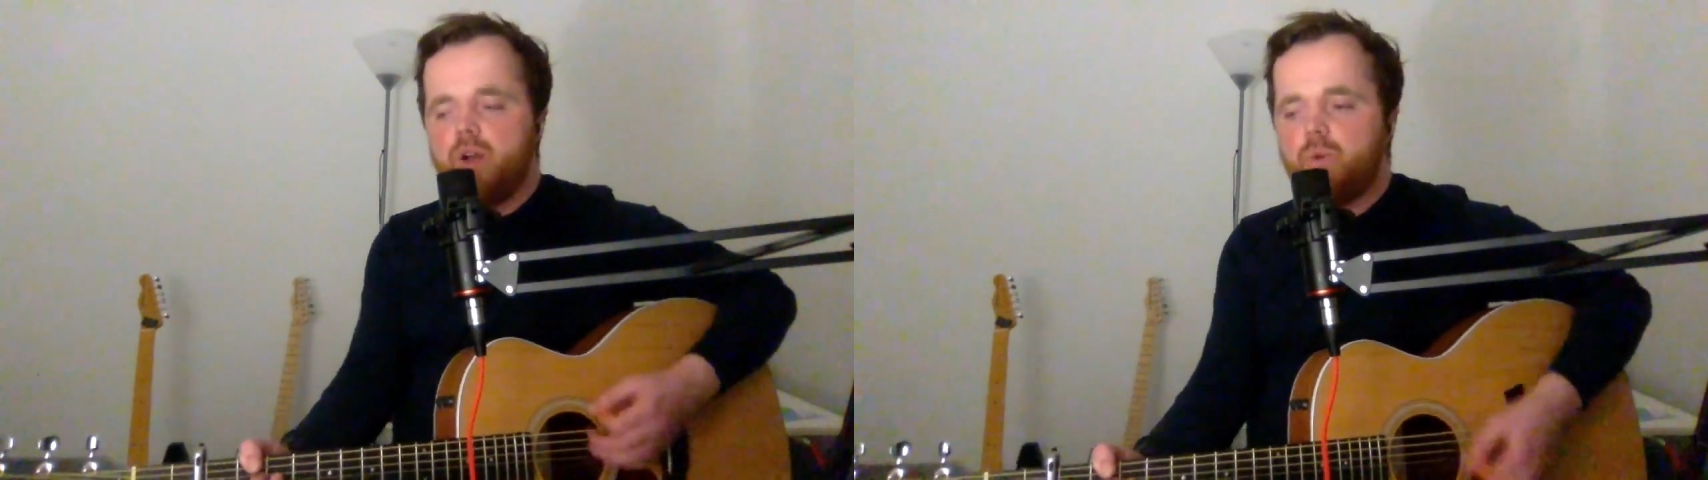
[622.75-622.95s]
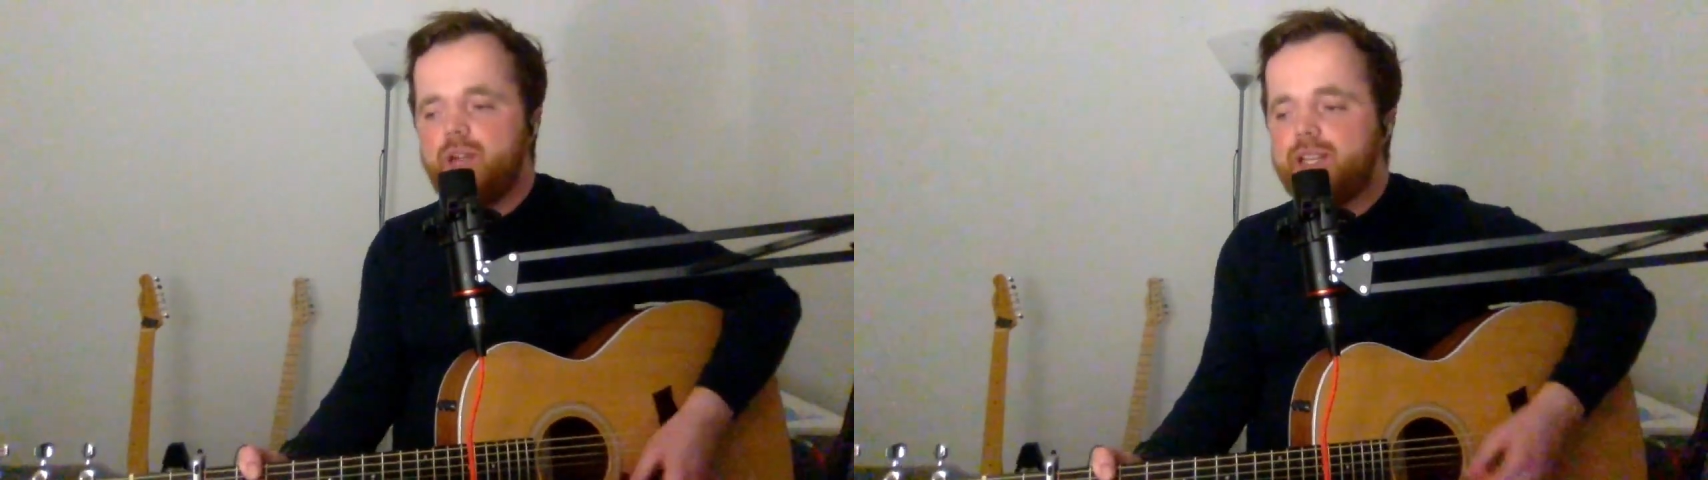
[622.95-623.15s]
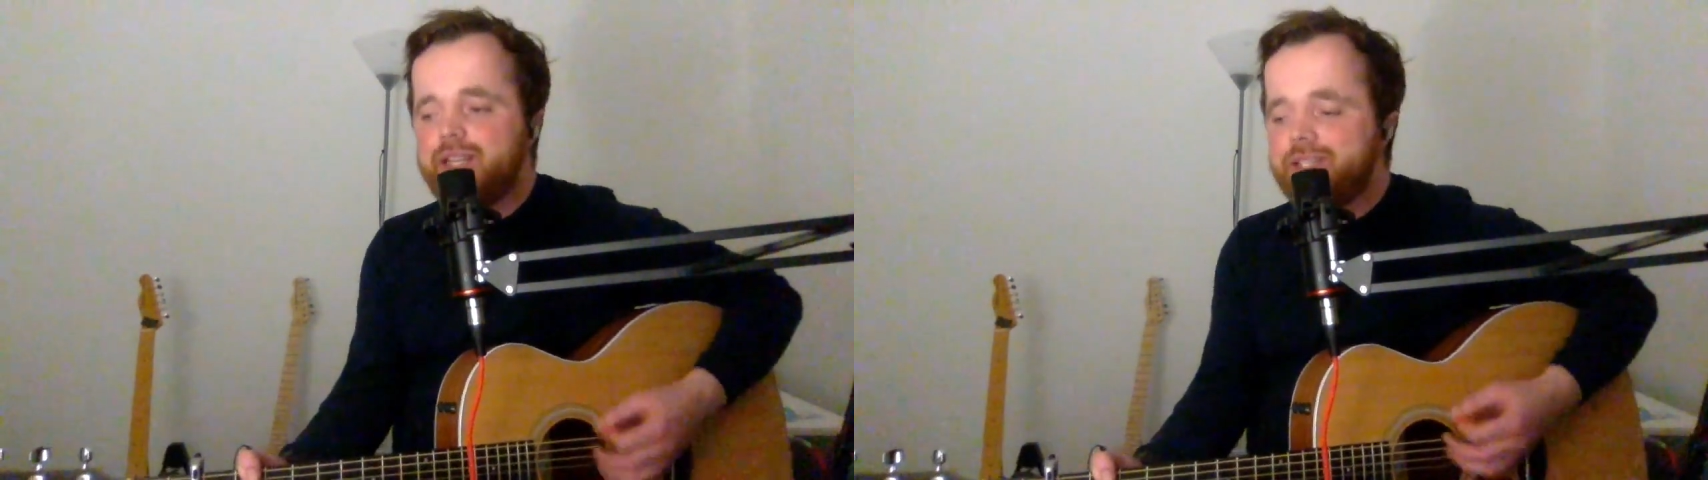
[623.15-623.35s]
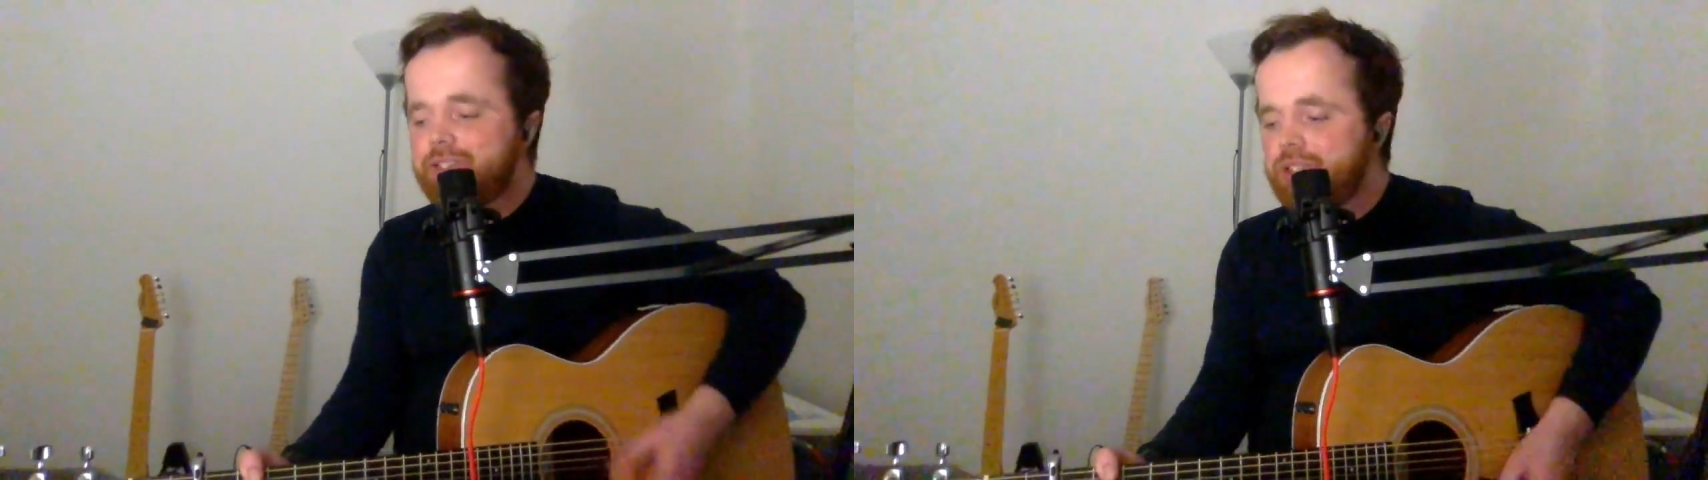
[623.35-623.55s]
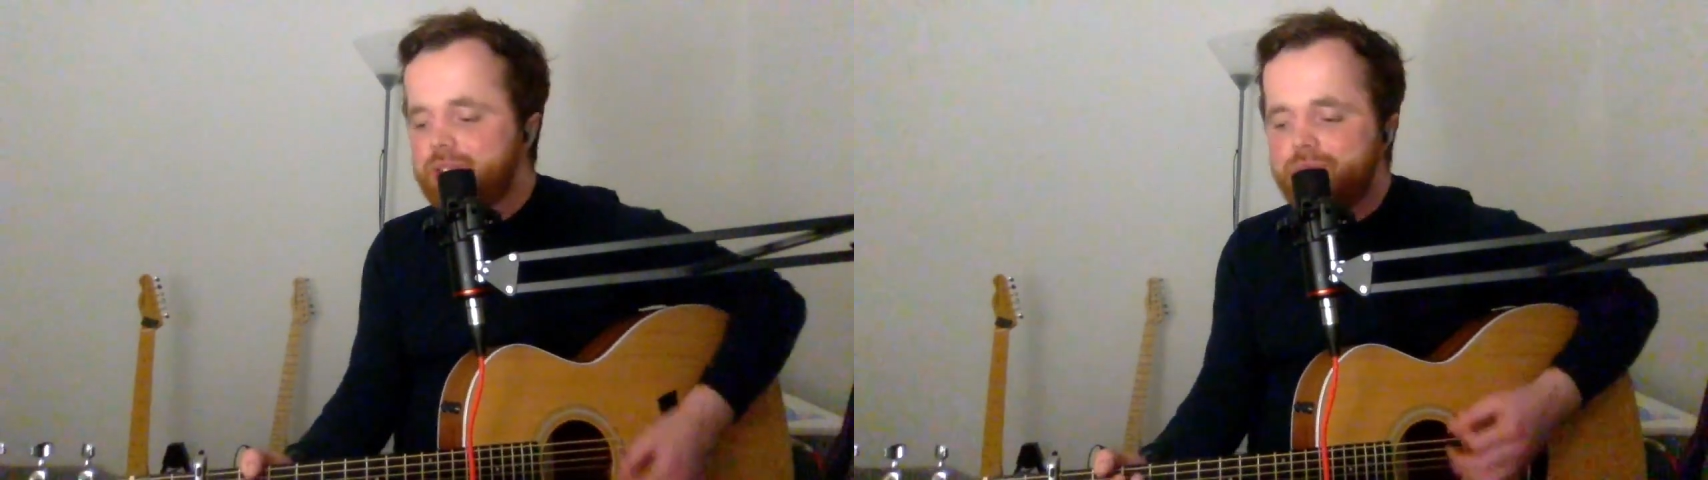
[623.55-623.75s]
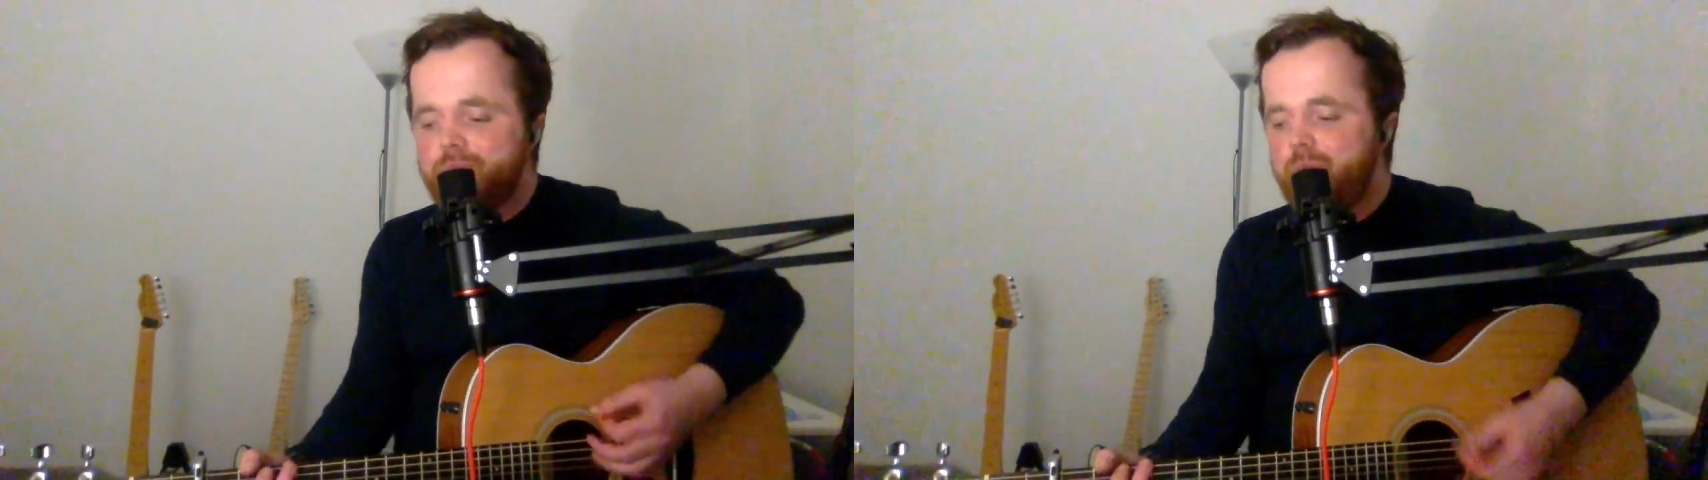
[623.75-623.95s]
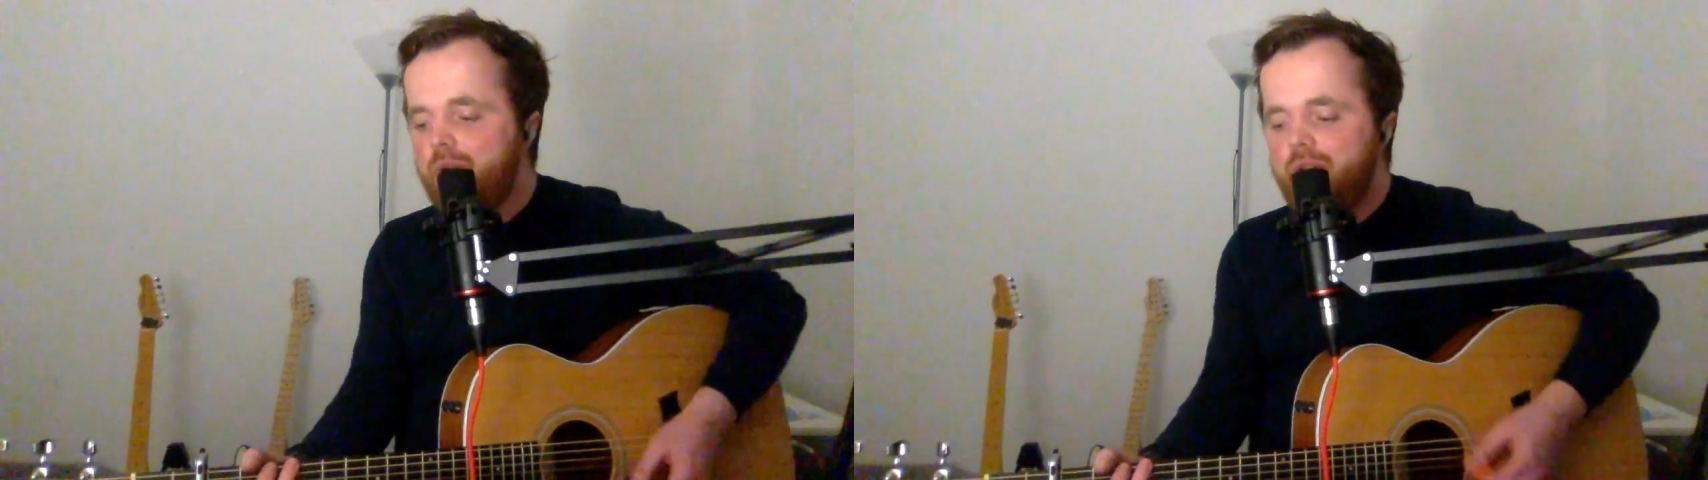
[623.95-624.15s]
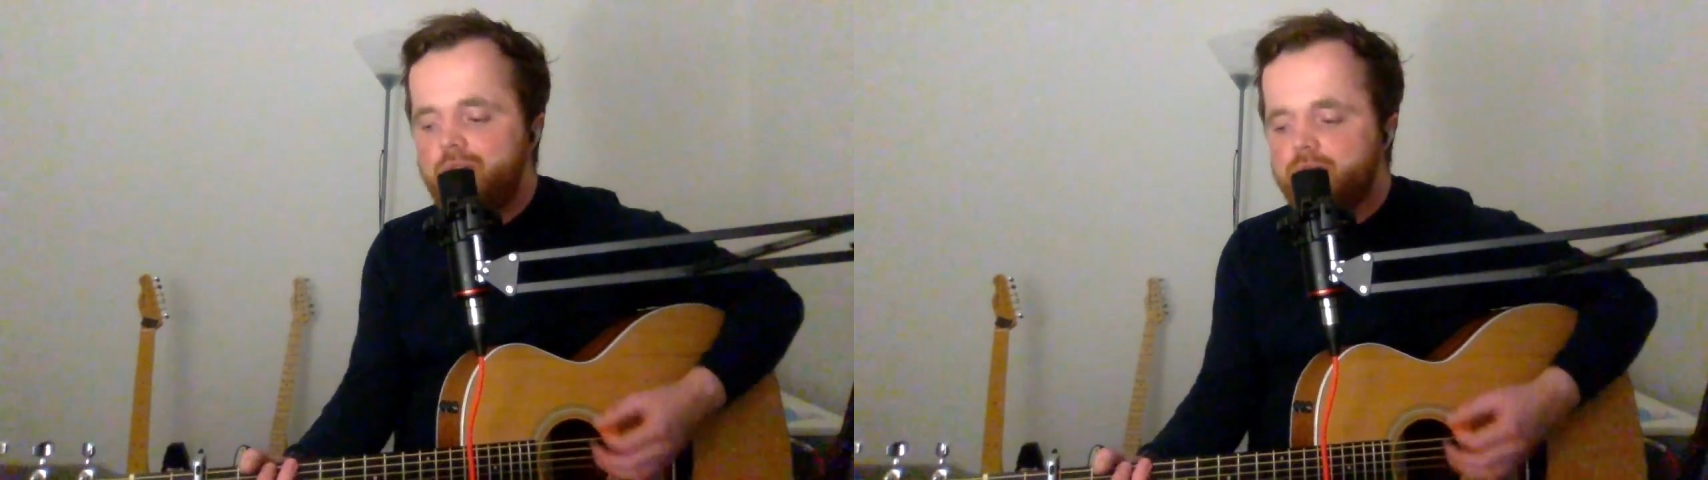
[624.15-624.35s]
without you
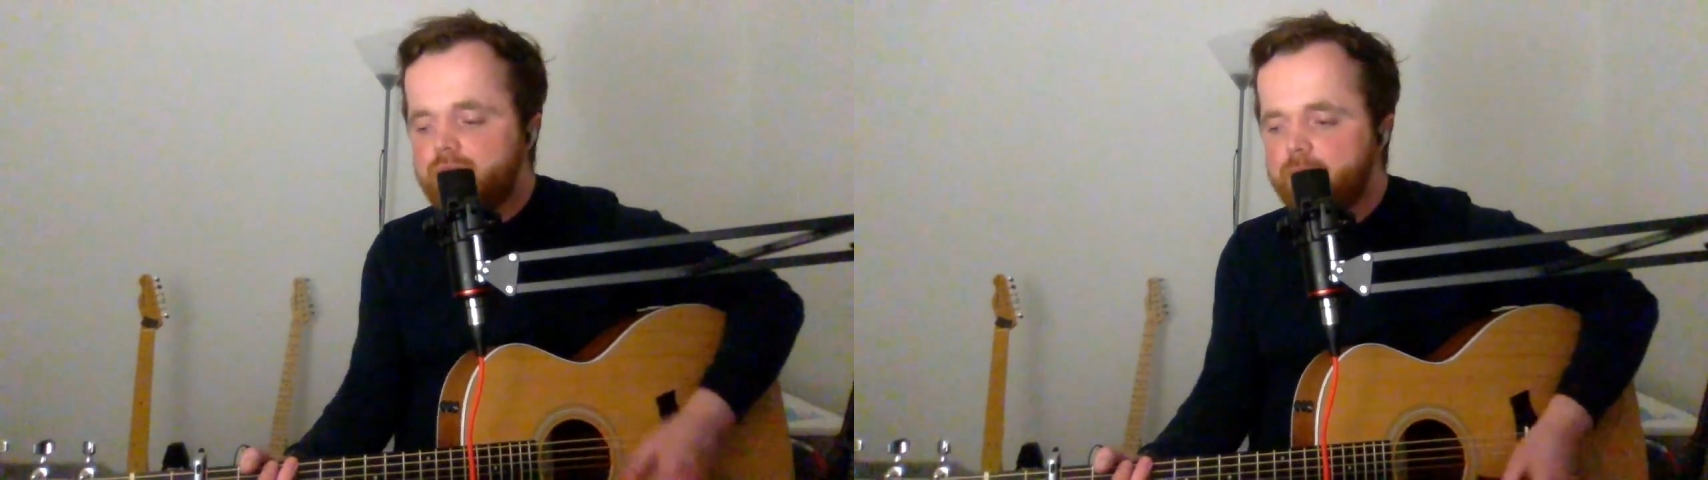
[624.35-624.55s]
walking